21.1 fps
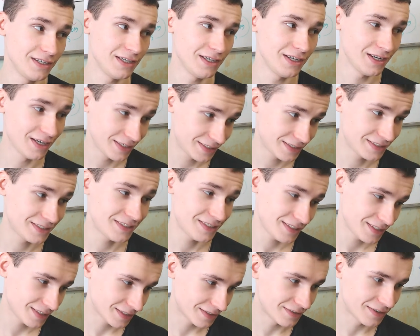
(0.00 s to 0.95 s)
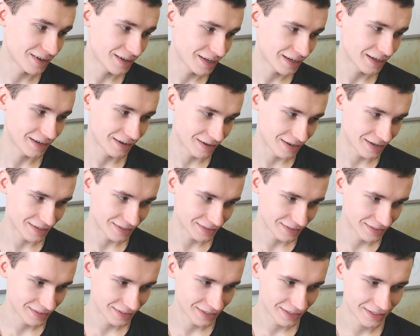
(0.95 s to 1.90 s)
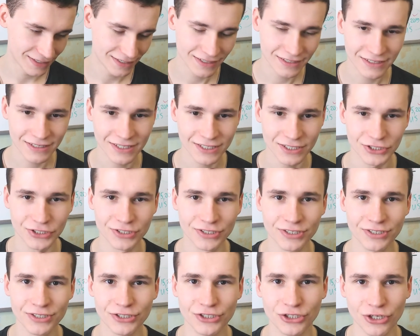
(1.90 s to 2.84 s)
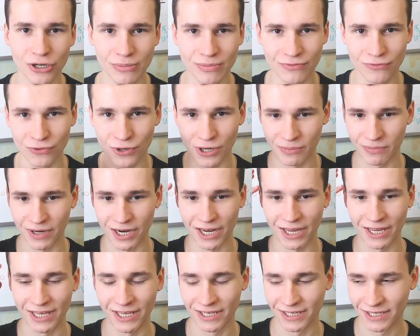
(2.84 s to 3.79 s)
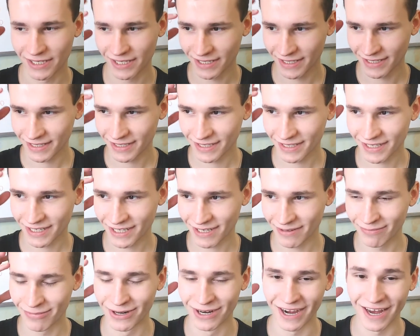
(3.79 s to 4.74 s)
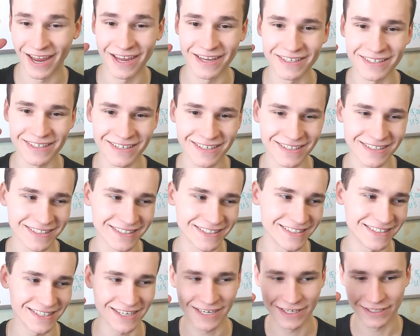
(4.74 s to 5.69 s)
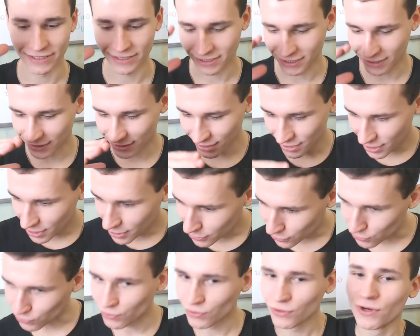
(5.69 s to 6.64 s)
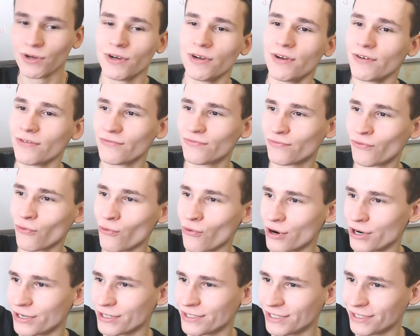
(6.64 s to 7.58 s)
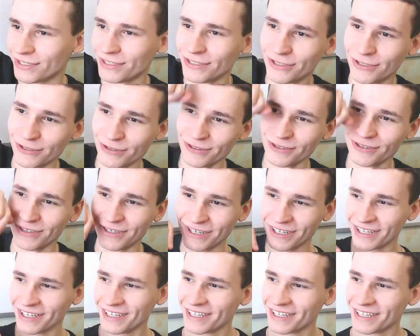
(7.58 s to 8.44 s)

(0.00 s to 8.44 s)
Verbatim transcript: it's really hard job for my brain because it need to force it to